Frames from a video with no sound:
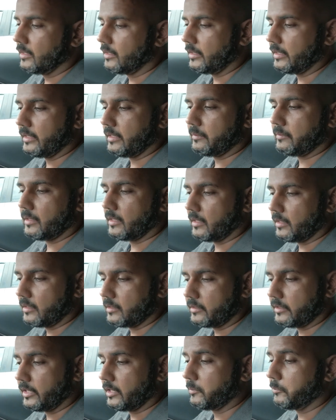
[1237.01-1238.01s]
The
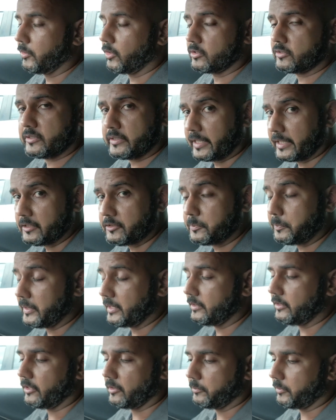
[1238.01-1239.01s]
gearbox,
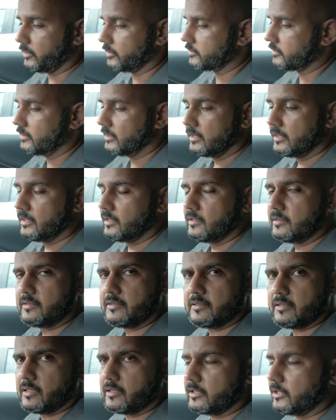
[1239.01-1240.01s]
10-speed gearbox,
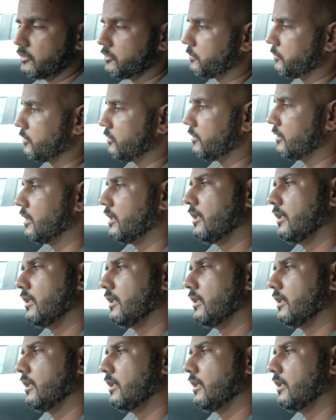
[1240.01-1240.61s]
silky smooth.